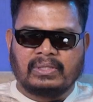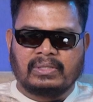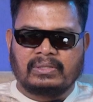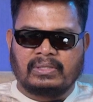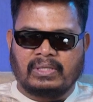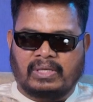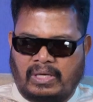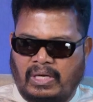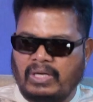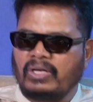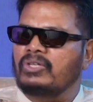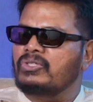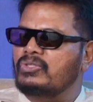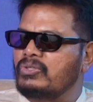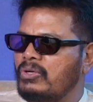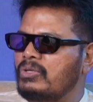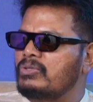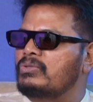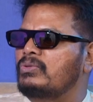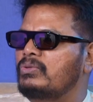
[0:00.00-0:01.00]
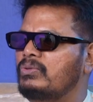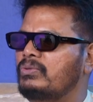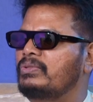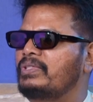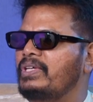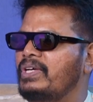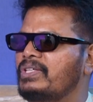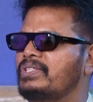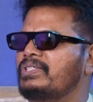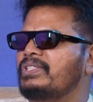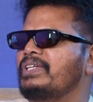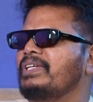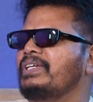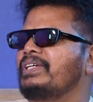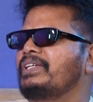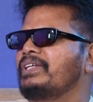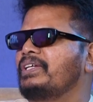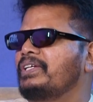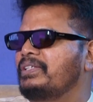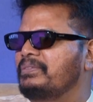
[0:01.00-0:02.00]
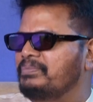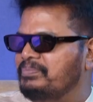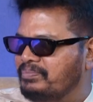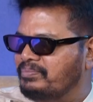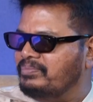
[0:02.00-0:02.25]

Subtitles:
The colors also, they are seeing in a